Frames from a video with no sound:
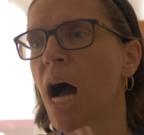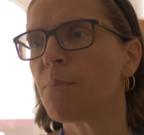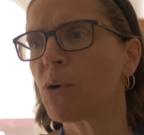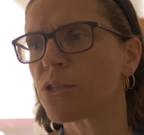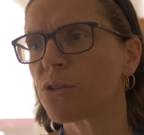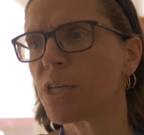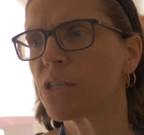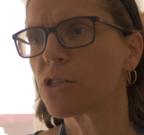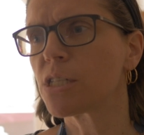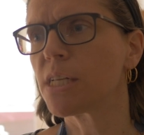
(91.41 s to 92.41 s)
I'm also
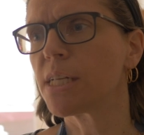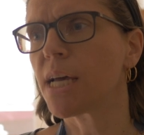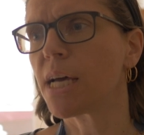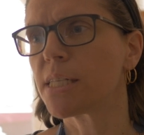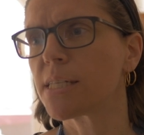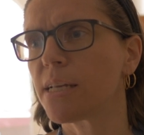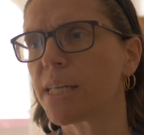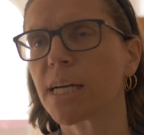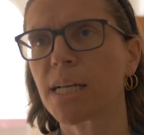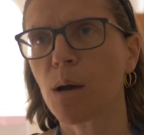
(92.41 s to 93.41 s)
interested as an
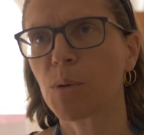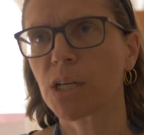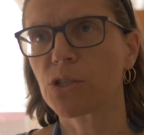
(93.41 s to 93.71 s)
economic